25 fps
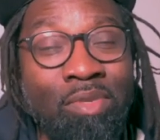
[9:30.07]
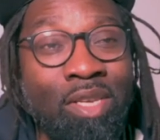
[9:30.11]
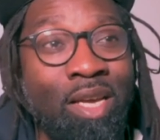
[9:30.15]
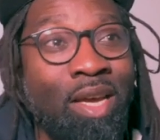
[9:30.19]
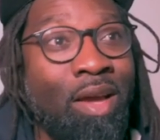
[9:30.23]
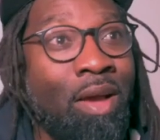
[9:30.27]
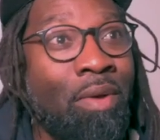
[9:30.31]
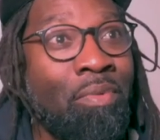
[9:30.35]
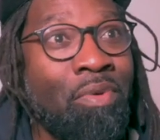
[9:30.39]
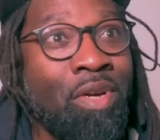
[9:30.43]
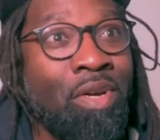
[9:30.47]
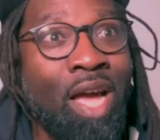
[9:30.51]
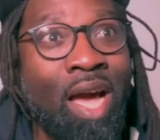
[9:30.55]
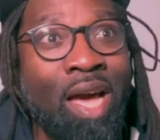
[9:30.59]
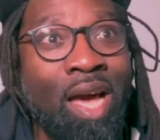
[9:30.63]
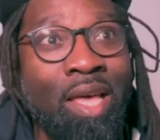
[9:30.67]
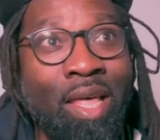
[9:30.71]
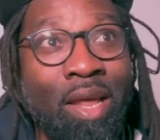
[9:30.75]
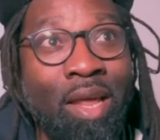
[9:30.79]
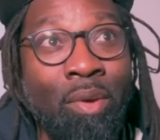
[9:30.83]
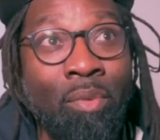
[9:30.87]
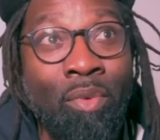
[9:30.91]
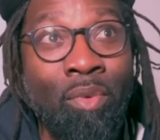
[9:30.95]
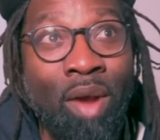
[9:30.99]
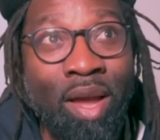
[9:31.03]
I have a guy
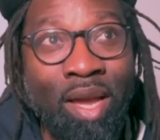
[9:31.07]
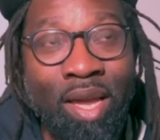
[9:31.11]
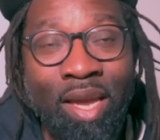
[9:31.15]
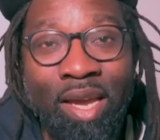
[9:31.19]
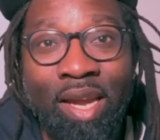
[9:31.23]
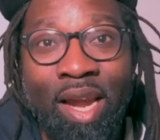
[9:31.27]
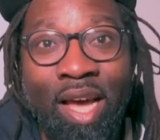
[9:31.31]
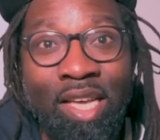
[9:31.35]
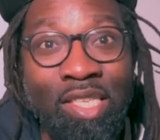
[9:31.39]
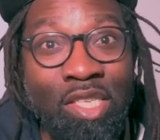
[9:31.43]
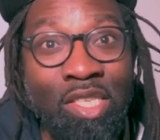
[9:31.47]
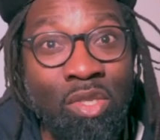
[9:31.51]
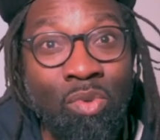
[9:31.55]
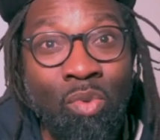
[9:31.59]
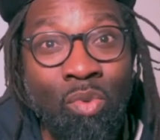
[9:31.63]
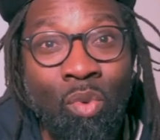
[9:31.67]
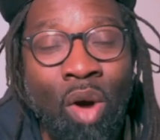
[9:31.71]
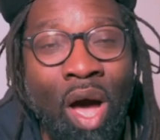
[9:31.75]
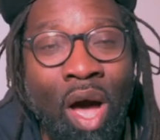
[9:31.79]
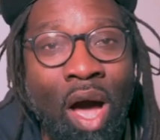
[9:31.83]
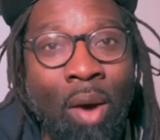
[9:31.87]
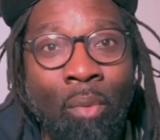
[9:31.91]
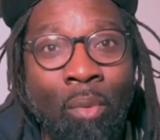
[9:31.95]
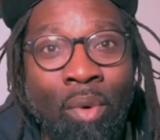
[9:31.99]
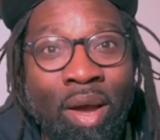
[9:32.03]
that recognizes
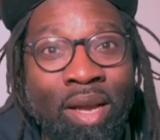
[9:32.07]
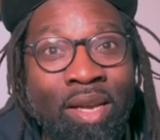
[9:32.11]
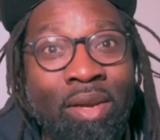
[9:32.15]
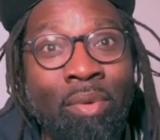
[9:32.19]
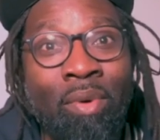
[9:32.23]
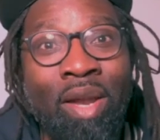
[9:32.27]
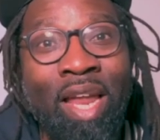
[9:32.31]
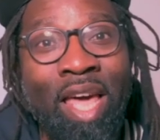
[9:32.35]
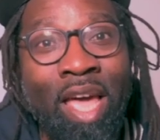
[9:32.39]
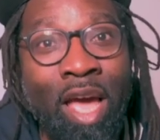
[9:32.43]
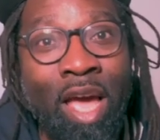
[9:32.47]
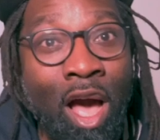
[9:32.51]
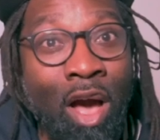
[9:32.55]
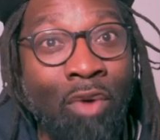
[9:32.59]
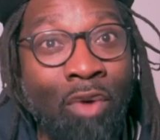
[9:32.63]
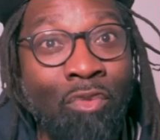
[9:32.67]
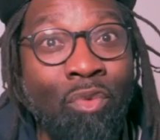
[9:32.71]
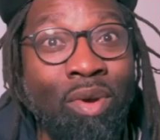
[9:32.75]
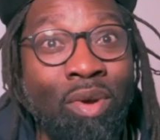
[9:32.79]
when to lay off,